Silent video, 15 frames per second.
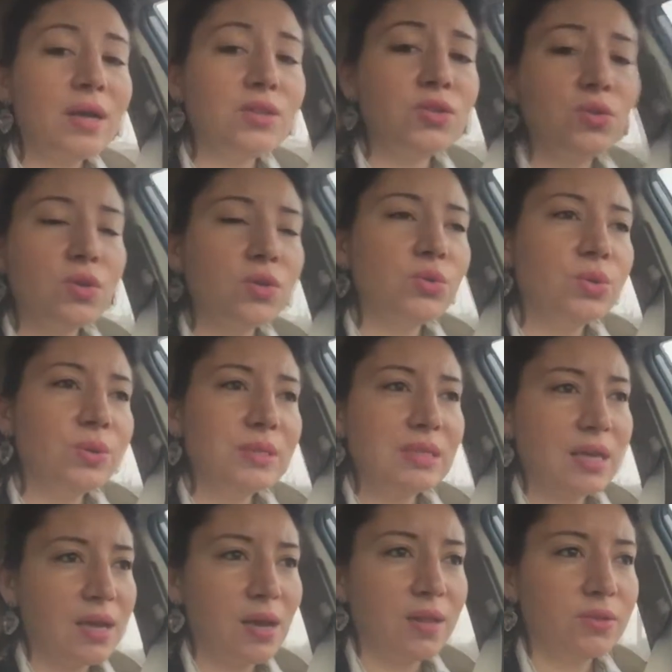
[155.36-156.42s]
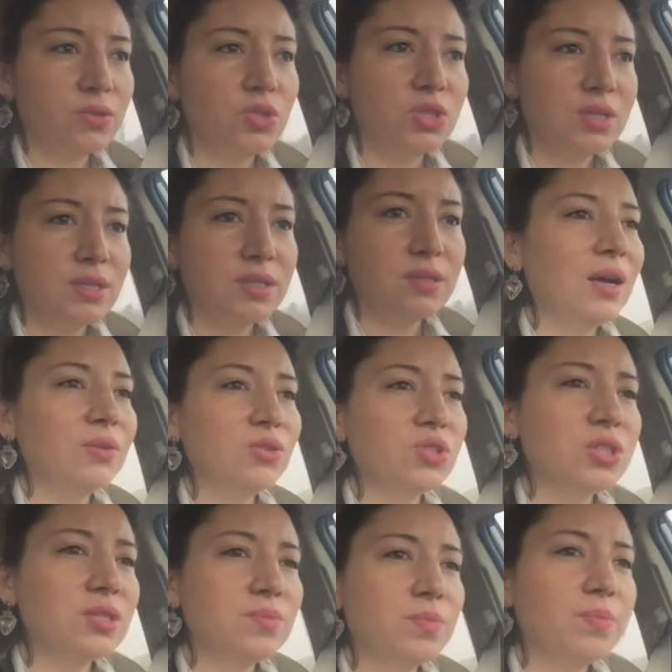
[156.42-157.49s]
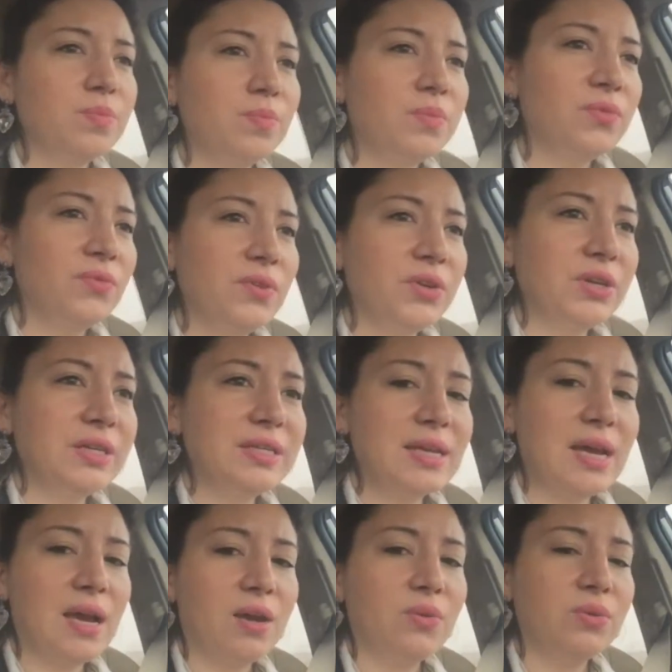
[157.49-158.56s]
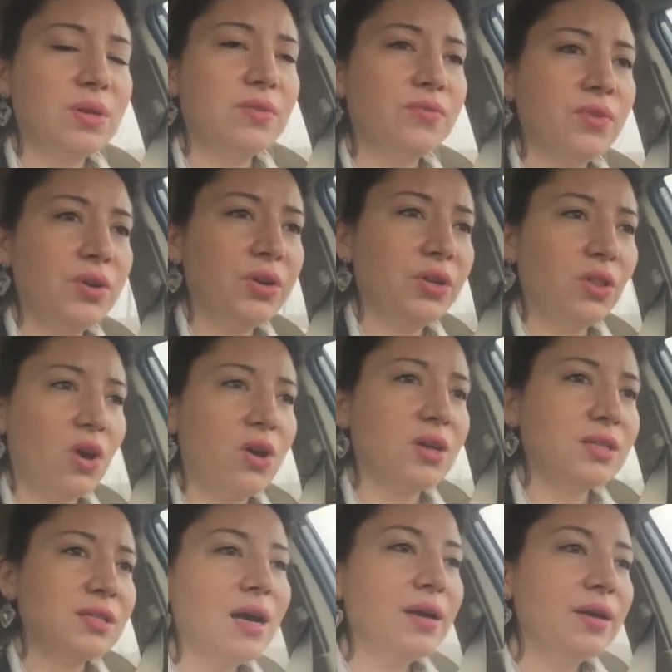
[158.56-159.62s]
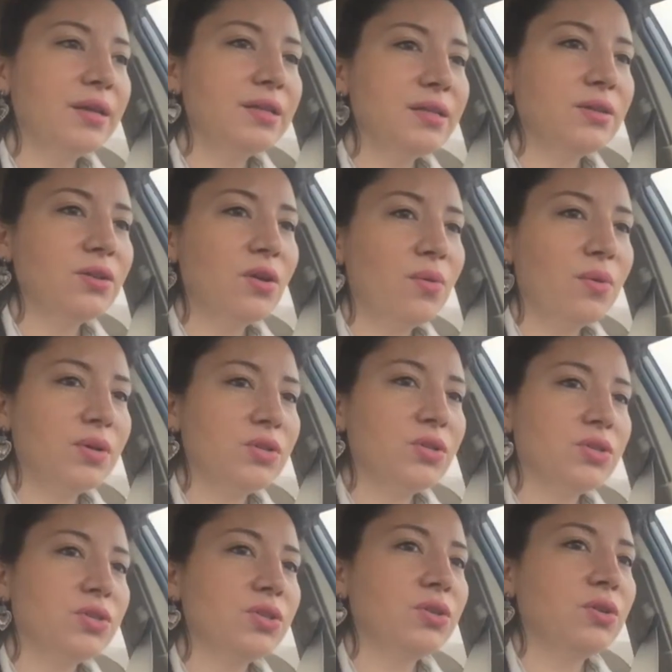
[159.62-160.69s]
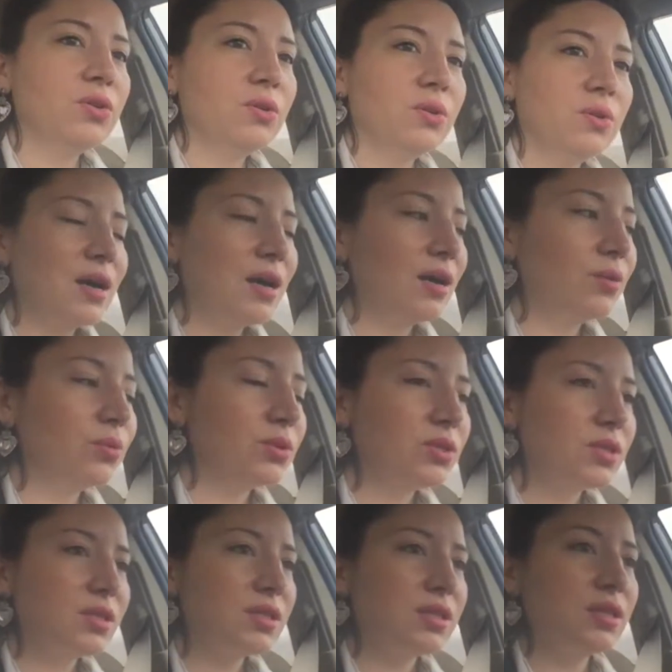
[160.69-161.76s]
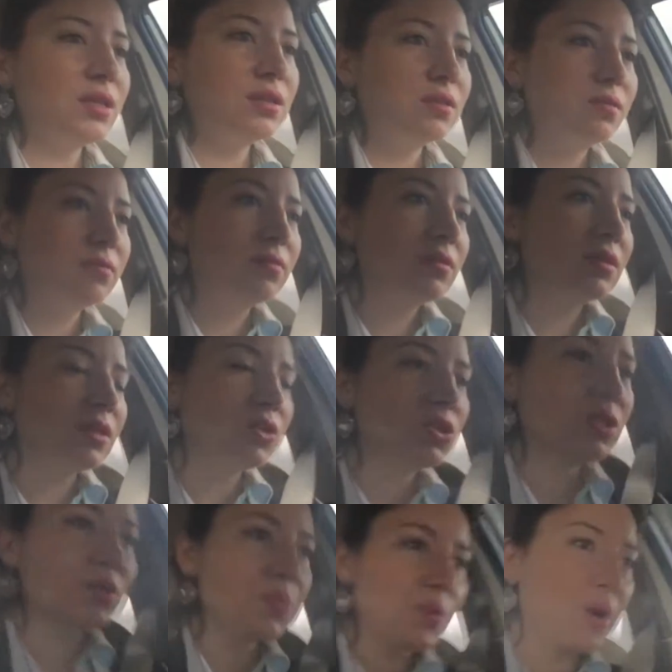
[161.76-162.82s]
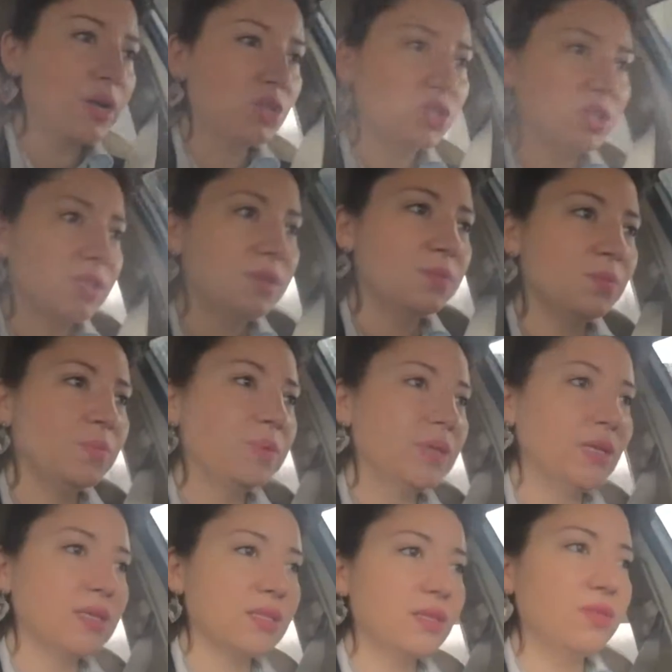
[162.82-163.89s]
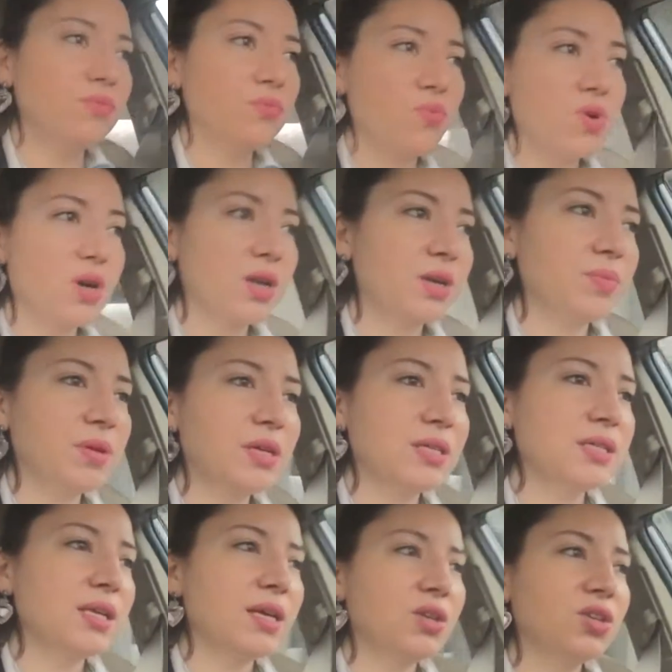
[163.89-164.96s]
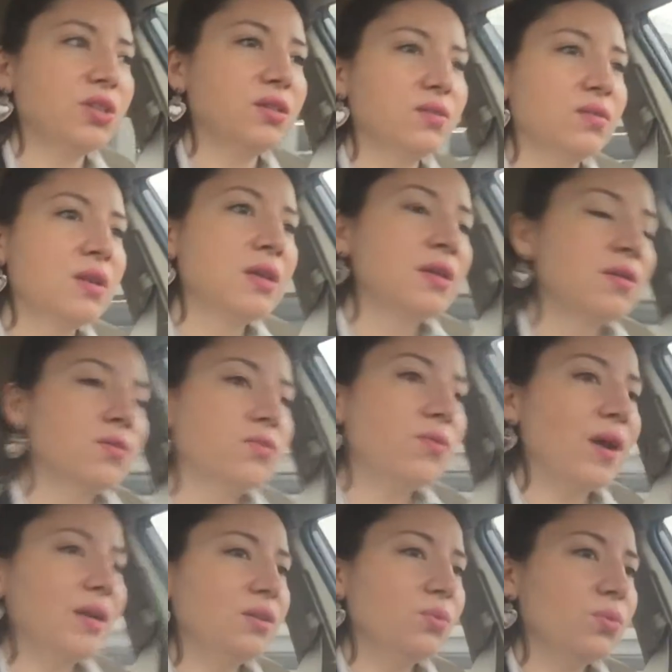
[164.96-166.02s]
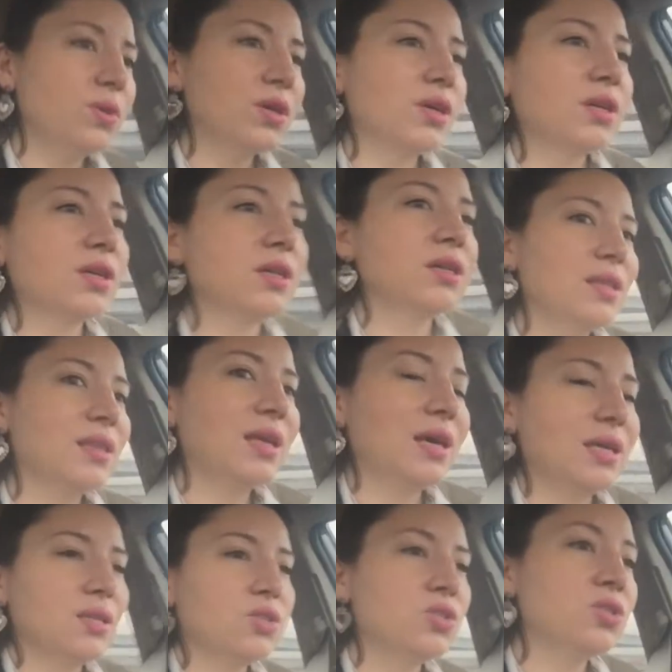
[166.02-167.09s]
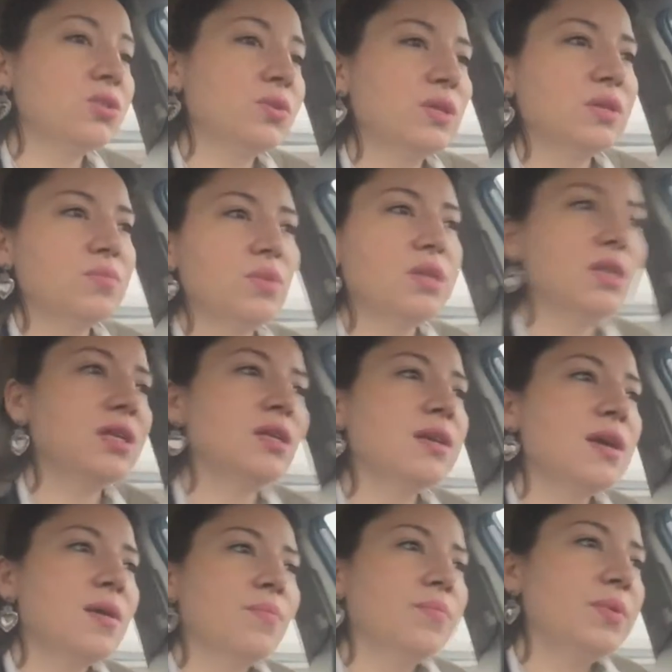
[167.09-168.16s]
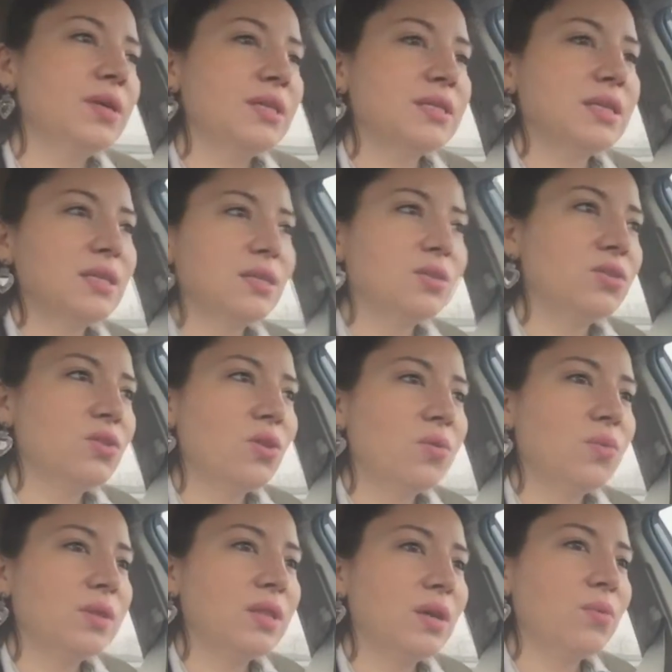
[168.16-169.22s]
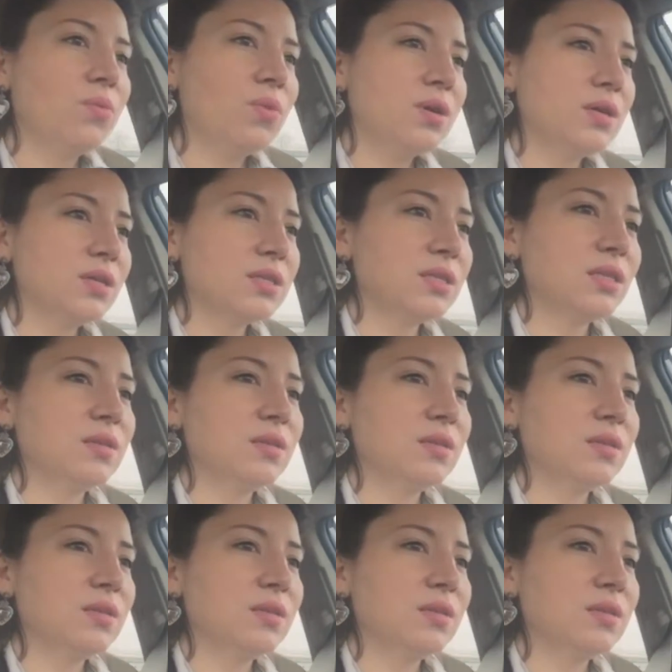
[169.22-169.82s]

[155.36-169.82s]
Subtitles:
I do go to a psychologist. I was just very down and very lost. I didn't know what to do. I was in such a depression because of work, because I couldn't find work that suited me, because I didn't know what that was